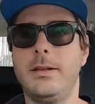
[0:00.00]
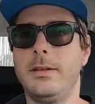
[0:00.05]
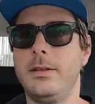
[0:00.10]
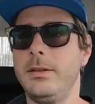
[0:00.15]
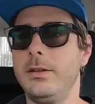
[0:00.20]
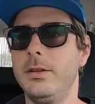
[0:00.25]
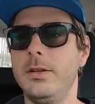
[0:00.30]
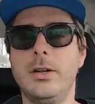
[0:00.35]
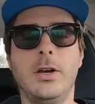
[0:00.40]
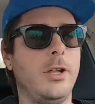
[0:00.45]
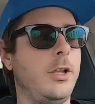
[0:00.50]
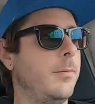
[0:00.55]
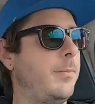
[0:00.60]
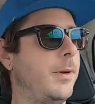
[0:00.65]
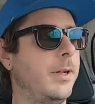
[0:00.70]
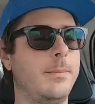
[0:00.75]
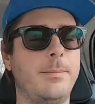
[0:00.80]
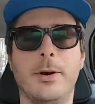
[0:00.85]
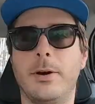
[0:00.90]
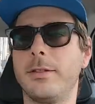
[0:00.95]
You know, you
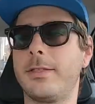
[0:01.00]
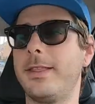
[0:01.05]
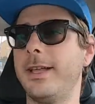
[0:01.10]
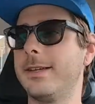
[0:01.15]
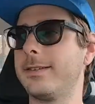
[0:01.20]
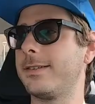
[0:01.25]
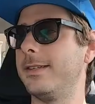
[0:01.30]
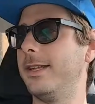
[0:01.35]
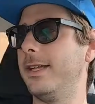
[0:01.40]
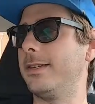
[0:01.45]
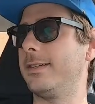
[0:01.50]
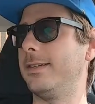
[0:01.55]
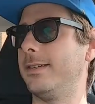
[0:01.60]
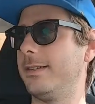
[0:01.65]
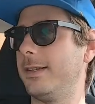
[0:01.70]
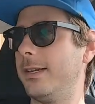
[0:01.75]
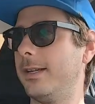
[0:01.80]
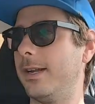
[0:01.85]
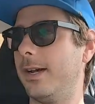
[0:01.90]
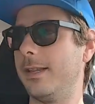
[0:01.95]
put both
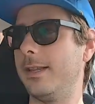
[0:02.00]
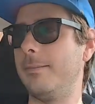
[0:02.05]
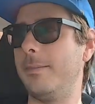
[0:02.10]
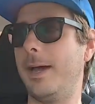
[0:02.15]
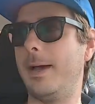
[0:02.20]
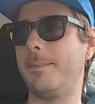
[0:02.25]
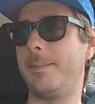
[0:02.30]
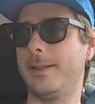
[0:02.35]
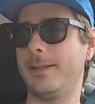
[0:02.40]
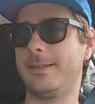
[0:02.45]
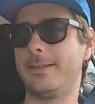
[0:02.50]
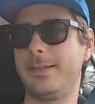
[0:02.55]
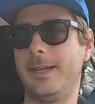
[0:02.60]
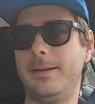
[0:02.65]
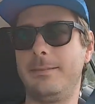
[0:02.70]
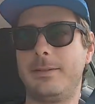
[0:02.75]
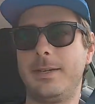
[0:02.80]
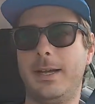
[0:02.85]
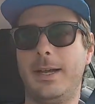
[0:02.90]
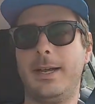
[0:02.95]
destinations in on the map at the
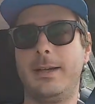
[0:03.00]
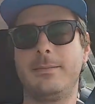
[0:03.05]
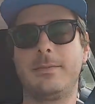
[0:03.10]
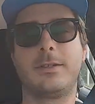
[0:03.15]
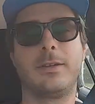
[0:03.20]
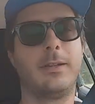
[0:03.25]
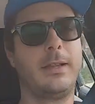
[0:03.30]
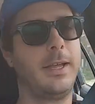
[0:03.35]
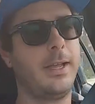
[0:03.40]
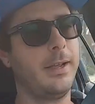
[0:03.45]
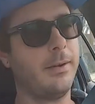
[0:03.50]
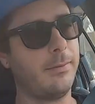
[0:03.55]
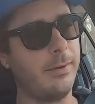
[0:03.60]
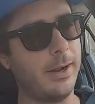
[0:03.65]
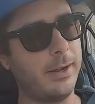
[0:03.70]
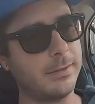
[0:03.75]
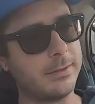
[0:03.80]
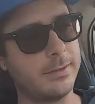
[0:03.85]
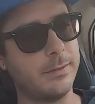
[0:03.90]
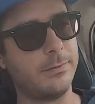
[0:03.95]
same time so that it
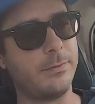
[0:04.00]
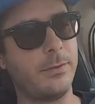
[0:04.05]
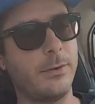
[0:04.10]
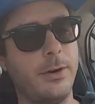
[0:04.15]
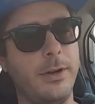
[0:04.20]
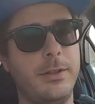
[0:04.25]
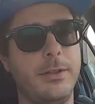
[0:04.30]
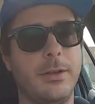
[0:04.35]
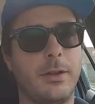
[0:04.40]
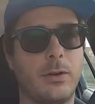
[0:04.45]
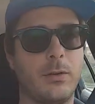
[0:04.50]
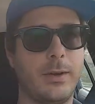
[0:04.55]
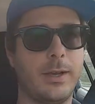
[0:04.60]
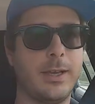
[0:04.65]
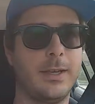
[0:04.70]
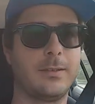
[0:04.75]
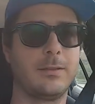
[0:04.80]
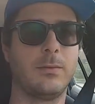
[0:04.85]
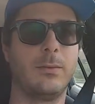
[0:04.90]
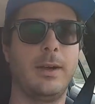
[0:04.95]
routes it for you the
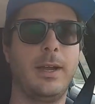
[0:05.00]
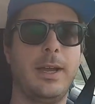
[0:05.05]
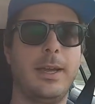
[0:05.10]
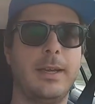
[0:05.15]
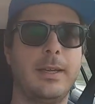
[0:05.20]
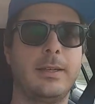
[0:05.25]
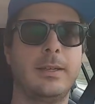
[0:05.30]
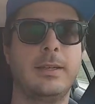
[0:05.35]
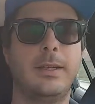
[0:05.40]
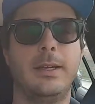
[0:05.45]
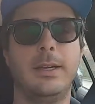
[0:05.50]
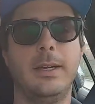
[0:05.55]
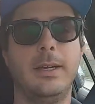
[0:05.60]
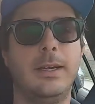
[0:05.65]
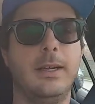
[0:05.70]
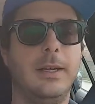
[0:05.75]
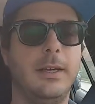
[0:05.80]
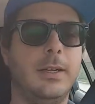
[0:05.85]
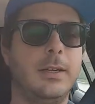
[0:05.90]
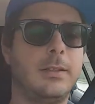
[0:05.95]
quickest way,
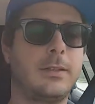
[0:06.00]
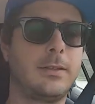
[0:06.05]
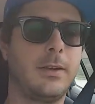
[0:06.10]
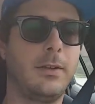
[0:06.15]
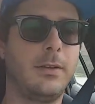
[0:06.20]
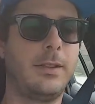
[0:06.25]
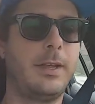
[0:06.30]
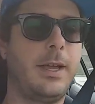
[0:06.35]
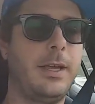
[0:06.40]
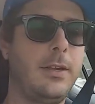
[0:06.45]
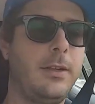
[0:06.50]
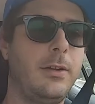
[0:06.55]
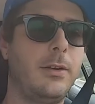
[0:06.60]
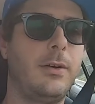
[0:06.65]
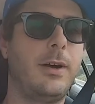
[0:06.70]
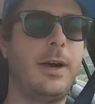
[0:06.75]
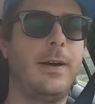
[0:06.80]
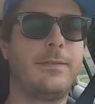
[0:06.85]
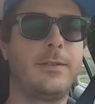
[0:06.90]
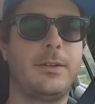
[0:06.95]
so that you
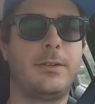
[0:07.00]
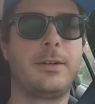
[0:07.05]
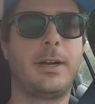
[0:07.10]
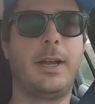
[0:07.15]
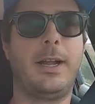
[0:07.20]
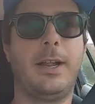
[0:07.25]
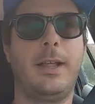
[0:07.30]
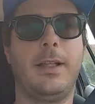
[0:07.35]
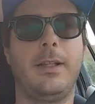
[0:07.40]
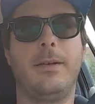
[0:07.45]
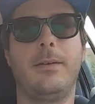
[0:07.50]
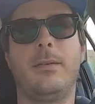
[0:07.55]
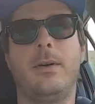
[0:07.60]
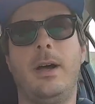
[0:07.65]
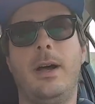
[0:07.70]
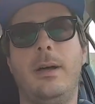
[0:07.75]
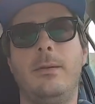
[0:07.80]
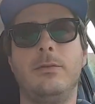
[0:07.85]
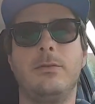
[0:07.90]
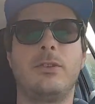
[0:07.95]
don't have to try
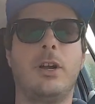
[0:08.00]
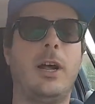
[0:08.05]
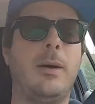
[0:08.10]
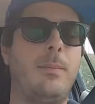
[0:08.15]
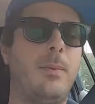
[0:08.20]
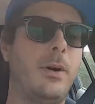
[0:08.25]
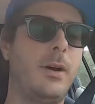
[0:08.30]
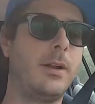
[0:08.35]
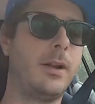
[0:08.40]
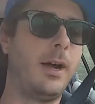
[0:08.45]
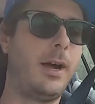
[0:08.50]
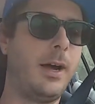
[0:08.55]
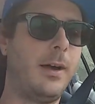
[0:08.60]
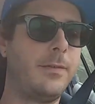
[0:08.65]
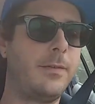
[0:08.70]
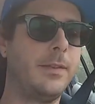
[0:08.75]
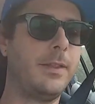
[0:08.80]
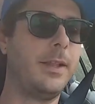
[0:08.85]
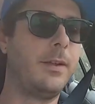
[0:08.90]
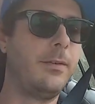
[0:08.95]
to drop one
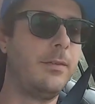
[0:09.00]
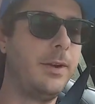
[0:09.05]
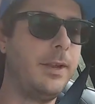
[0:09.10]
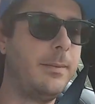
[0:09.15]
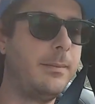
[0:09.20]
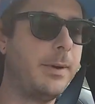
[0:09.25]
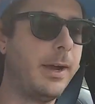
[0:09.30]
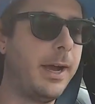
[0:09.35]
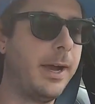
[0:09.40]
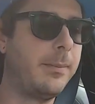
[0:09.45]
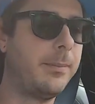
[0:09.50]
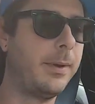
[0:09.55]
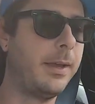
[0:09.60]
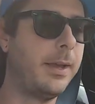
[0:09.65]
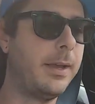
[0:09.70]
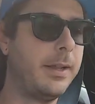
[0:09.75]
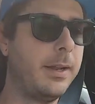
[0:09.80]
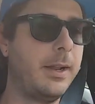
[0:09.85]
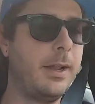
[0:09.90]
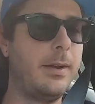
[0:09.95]
off and then remap
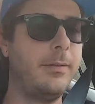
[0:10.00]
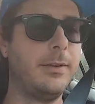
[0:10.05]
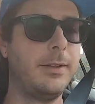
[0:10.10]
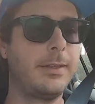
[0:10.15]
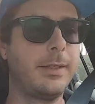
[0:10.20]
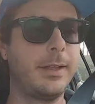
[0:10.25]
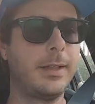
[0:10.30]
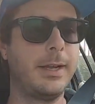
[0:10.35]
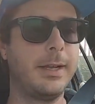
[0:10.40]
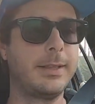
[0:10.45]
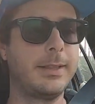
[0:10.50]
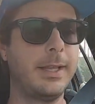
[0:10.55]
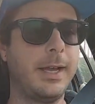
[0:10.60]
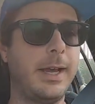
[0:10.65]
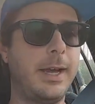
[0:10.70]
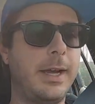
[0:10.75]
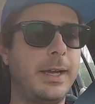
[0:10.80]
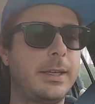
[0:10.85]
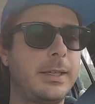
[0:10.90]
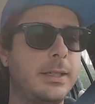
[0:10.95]
it and everything like
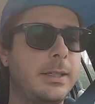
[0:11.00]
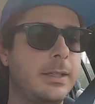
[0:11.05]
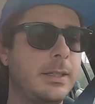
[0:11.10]
that.